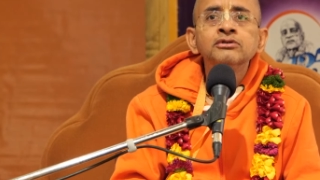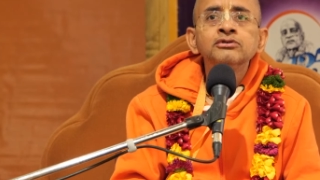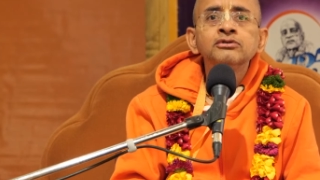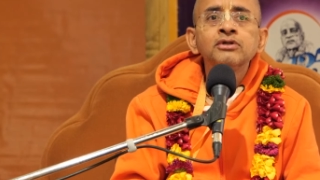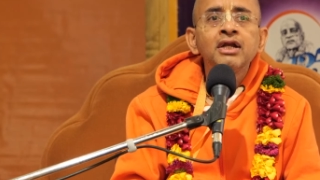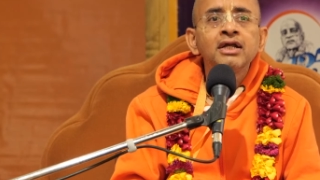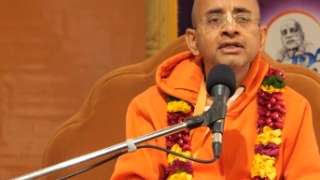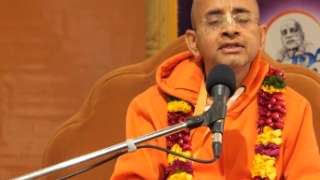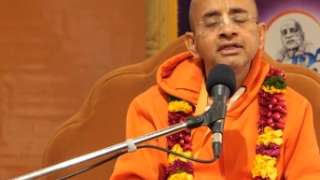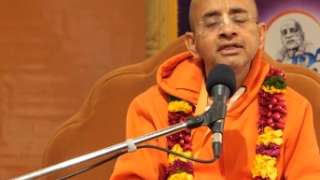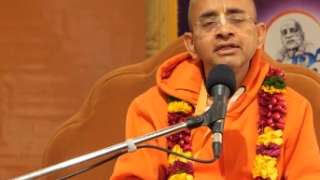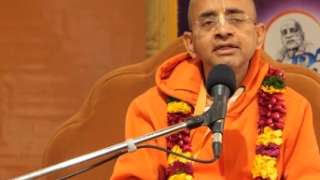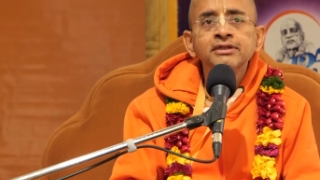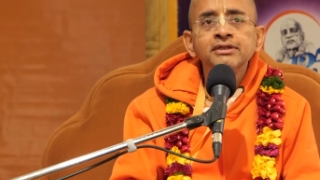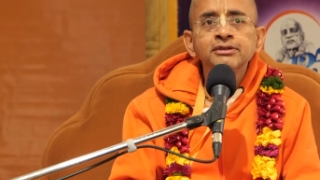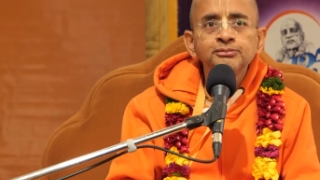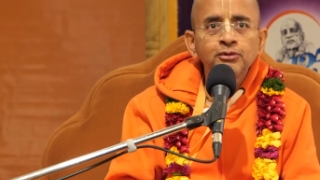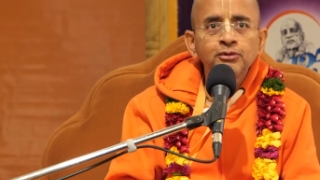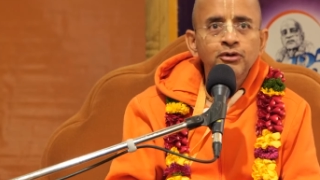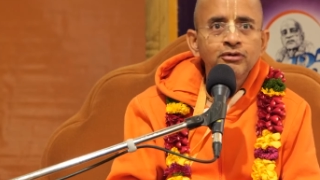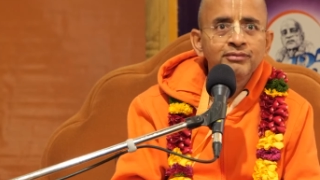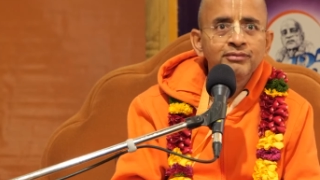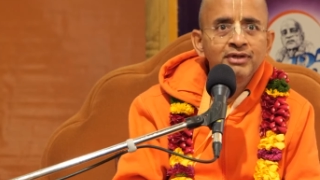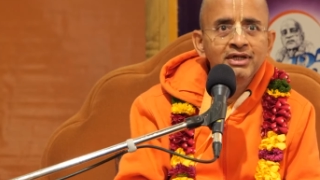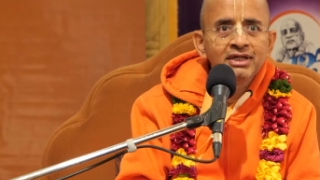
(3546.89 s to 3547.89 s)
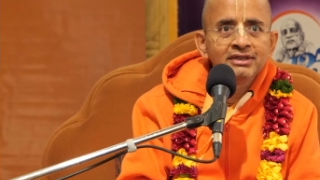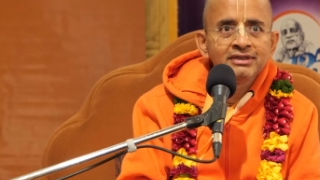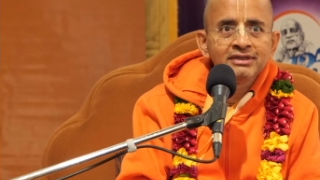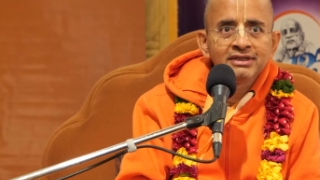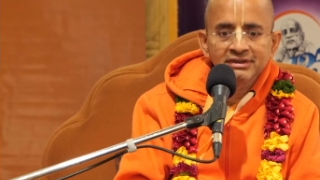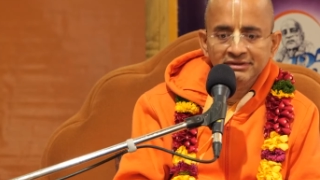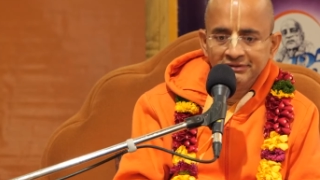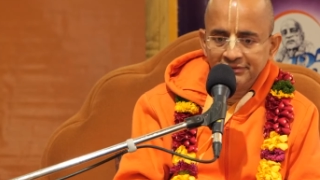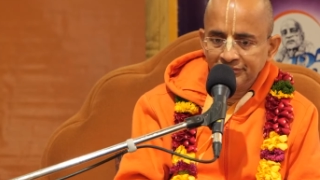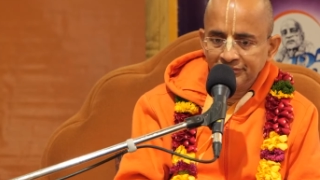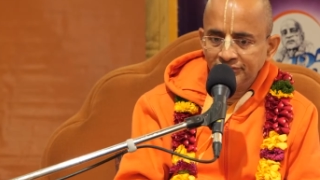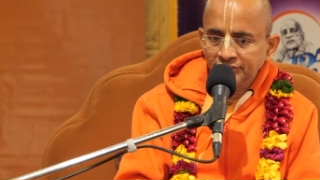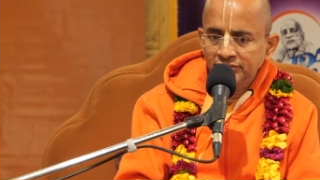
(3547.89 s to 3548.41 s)
So like that he spoke many
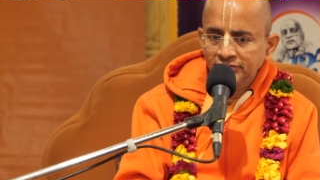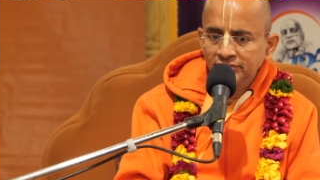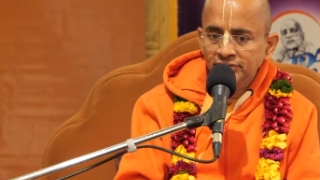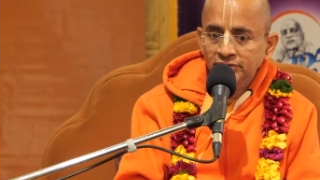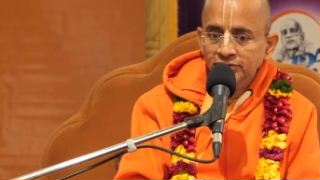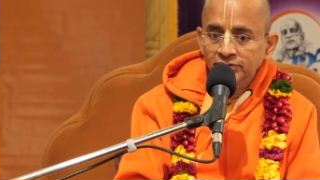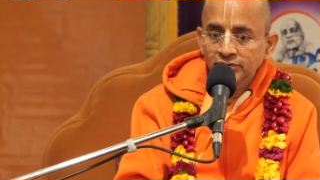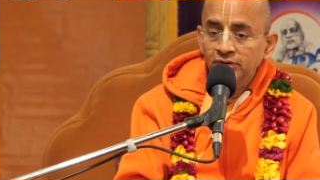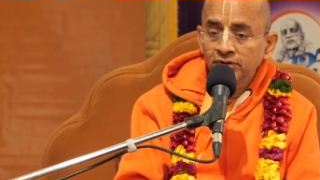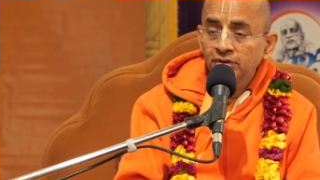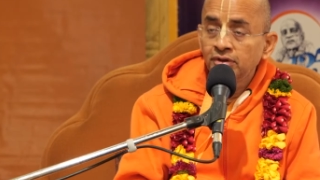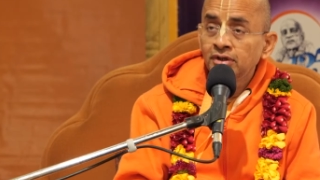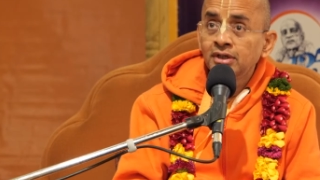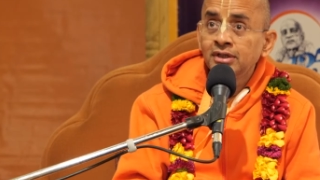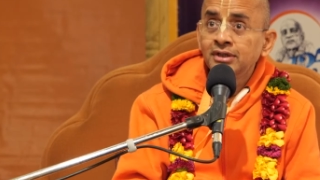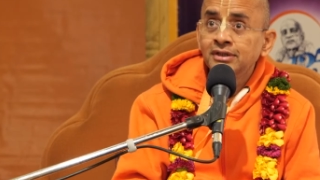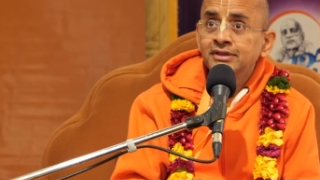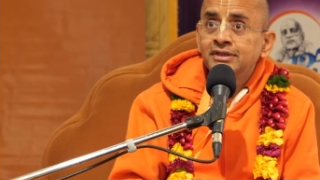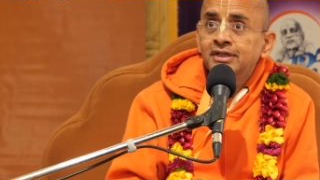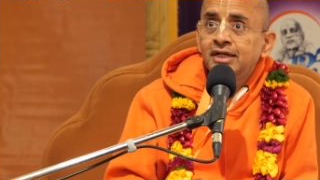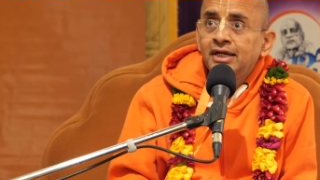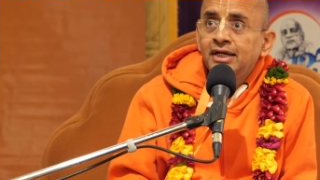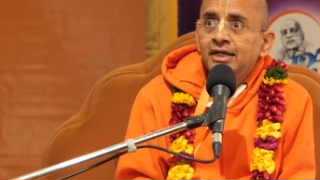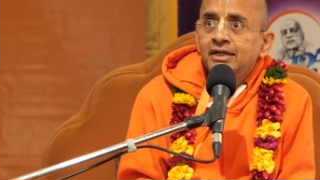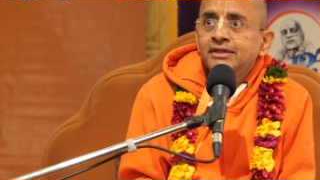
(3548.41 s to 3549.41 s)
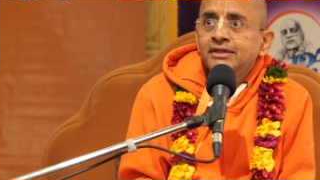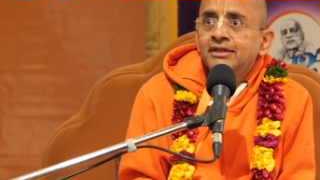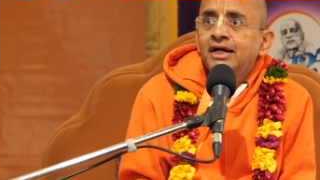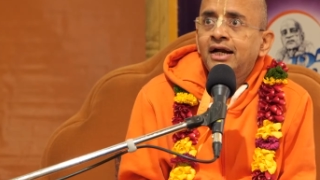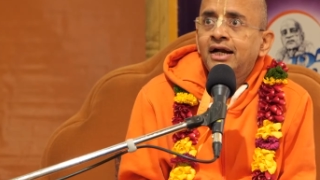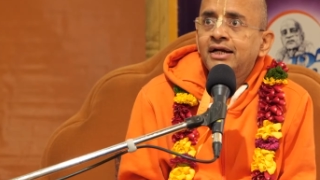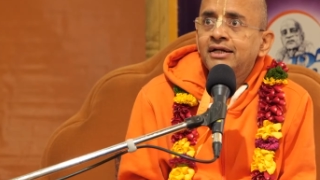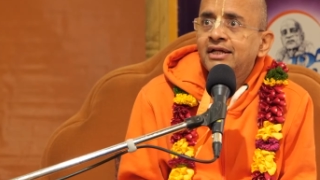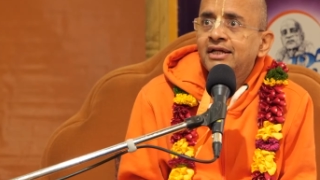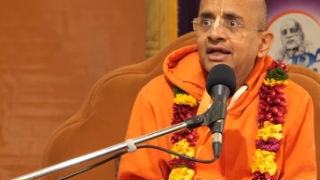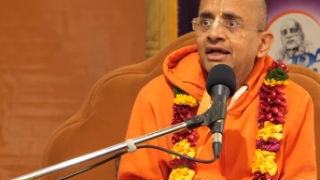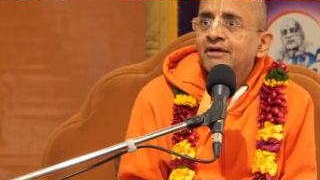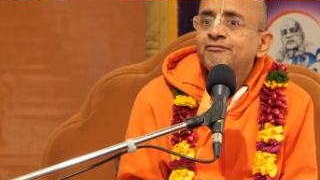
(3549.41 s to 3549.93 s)
things. So hearing
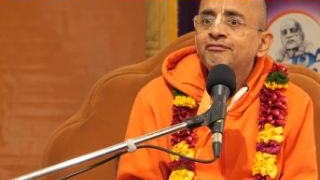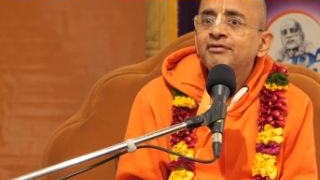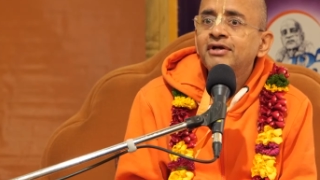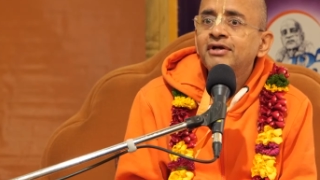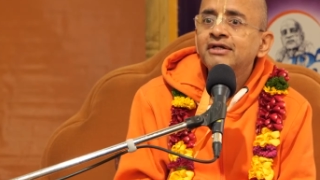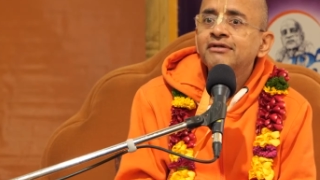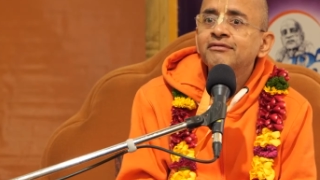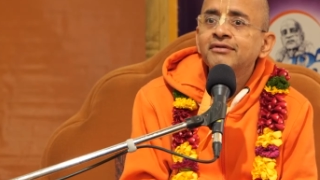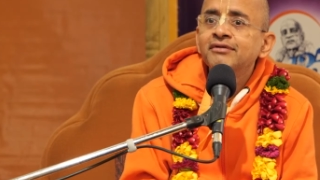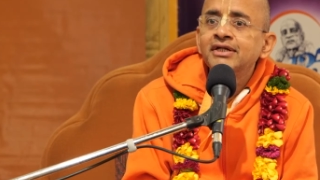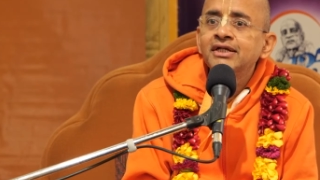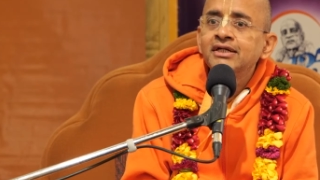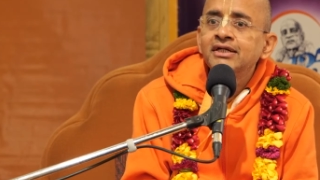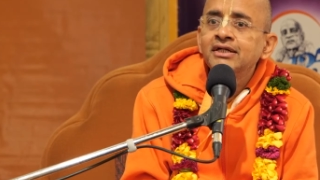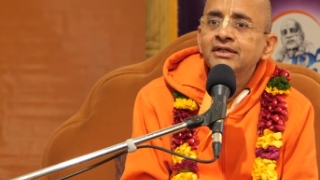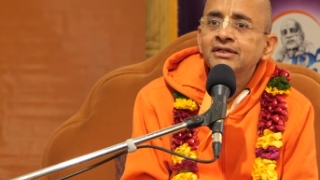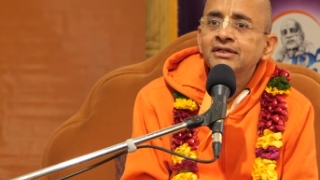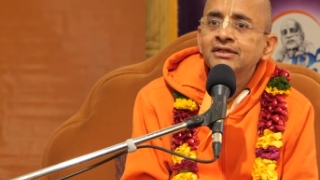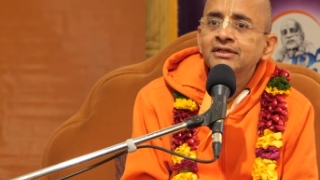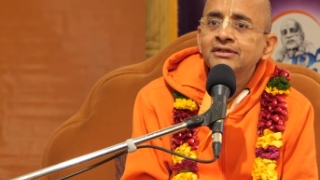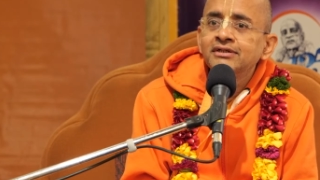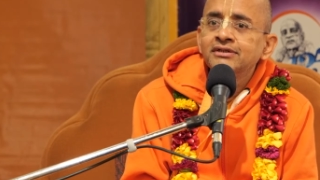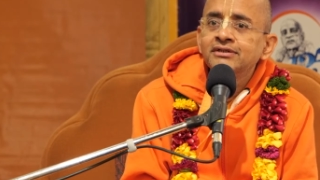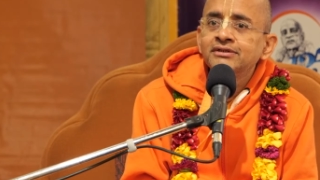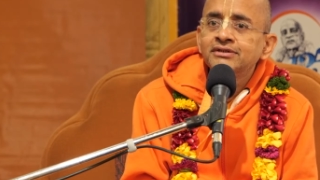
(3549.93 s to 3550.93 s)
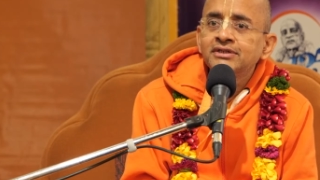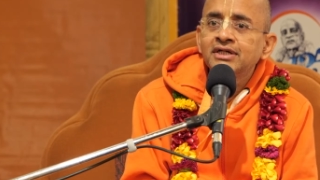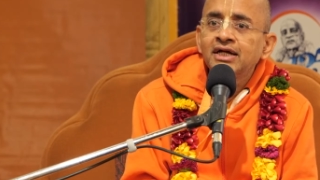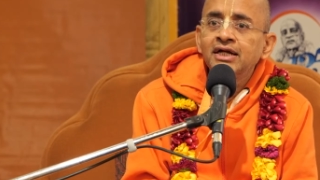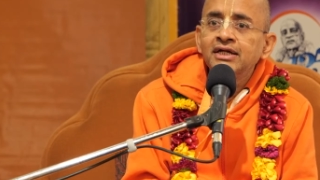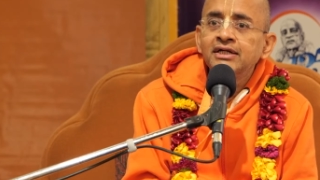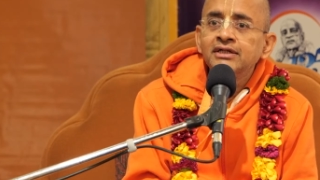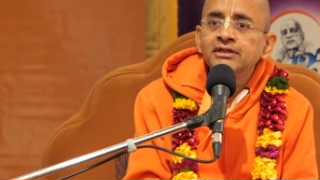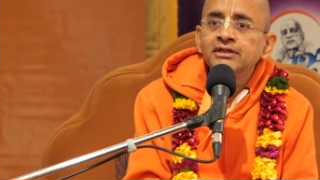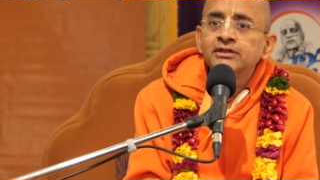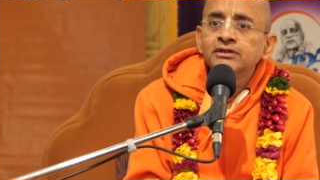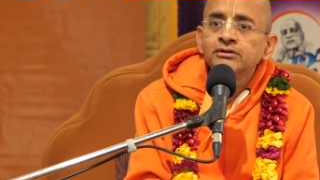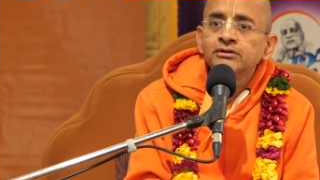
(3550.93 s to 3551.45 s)
that, they felt very
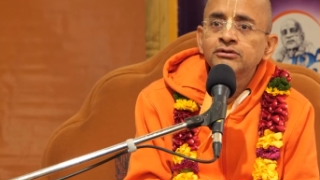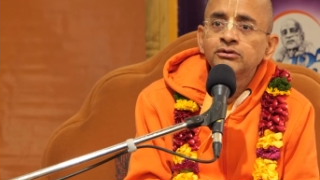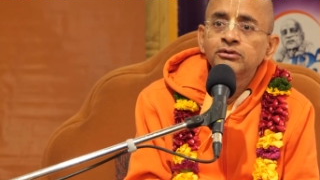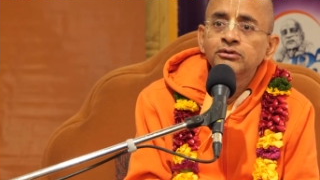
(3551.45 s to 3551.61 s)
shy.